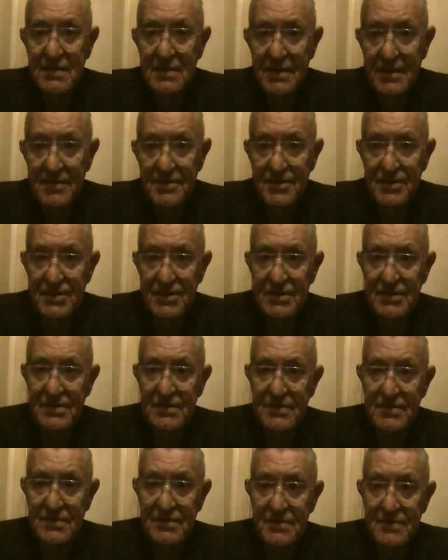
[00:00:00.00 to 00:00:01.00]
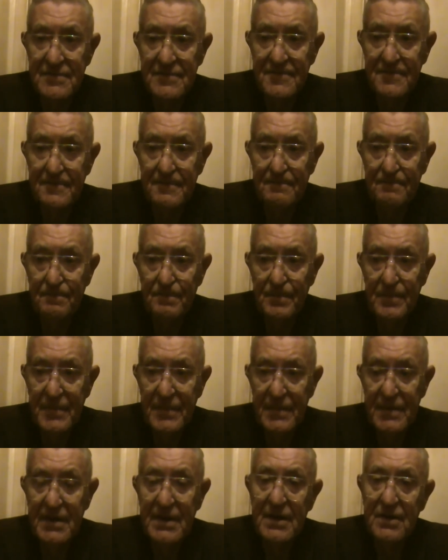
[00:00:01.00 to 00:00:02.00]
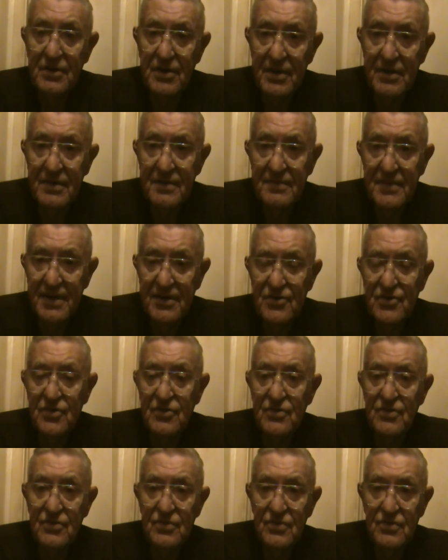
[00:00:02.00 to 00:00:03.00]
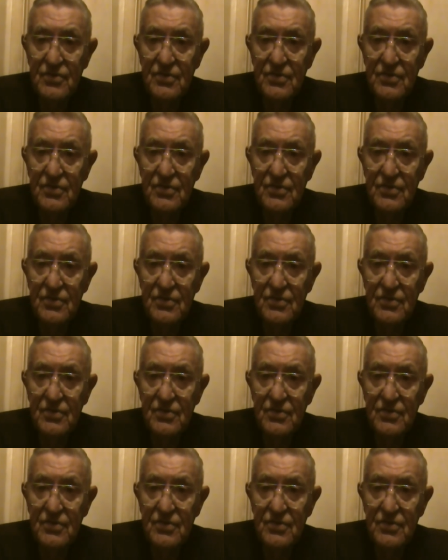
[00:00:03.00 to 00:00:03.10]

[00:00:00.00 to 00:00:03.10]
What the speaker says: I'm just carrying the message